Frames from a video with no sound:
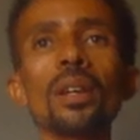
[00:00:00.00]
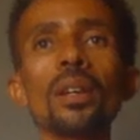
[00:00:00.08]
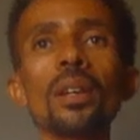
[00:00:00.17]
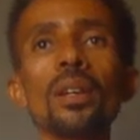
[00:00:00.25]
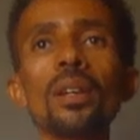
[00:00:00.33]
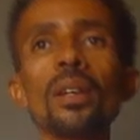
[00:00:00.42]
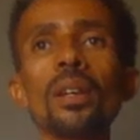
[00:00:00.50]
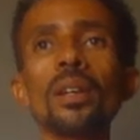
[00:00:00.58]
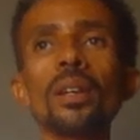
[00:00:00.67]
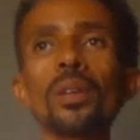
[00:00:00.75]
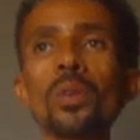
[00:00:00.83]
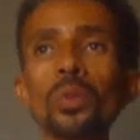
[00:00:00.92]

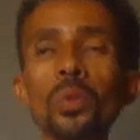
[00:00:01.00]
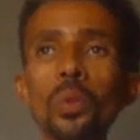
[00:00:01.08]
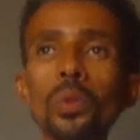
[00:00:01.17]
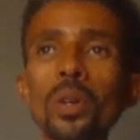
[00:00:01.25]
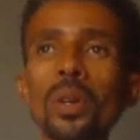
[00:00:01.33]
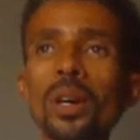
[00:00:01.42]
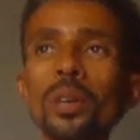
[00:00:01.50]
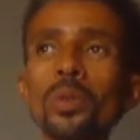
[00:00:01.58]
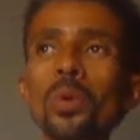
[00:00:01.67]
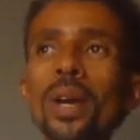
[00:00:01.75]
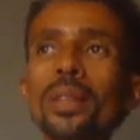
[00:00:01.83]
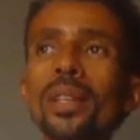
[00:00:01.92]
To
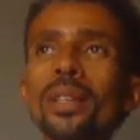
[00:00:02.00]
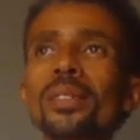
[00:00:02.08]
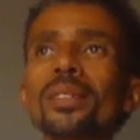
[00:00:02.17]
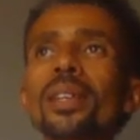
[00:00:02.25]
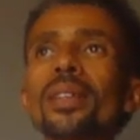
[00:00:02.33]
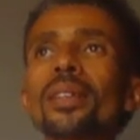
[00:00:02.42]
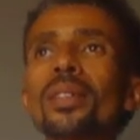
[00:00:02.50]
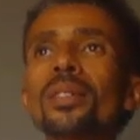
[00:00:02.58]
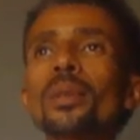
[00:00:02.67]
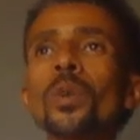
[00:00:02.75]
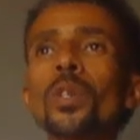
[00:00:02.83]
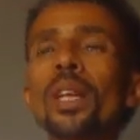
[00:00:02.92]
what extent
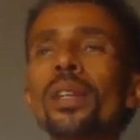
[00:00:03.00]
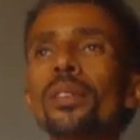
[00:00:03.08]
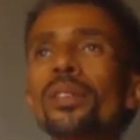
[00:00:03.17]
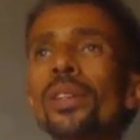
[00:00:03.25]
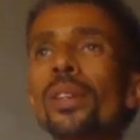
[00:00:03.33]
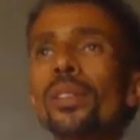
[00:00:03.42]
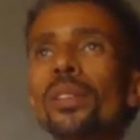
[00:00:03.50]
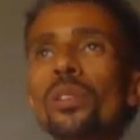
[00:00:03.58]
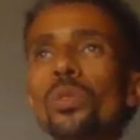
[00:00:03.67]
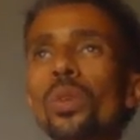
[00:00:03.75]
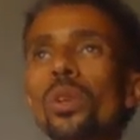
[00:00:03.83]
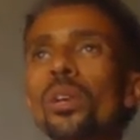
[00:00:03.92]
the model is trusted.
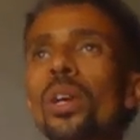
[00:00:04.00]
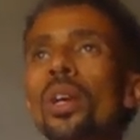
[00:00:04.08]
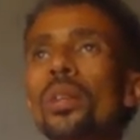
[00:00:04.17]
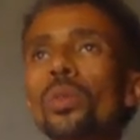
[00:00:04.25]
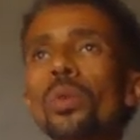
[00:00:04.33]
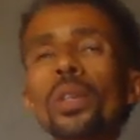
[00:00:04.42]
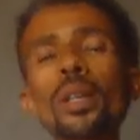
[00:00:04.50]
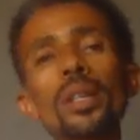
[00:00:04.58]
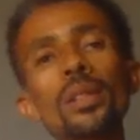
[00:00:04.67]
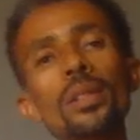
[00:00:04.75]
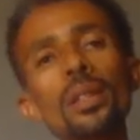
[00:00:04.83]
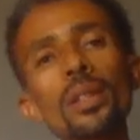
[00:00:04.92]
So to
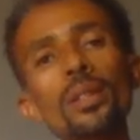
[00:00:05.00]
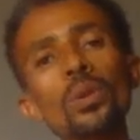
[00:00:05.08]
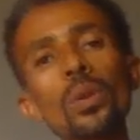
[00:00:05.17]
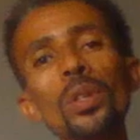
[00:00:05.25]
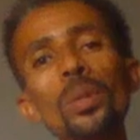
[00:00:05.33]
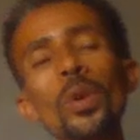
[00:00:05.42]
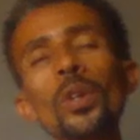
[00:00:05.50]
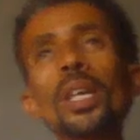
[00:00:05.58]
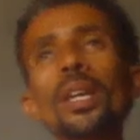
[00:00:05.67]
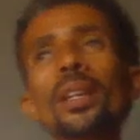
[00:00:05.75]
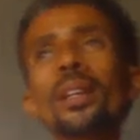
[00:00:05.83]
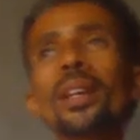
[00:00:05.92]
increase trust on a model,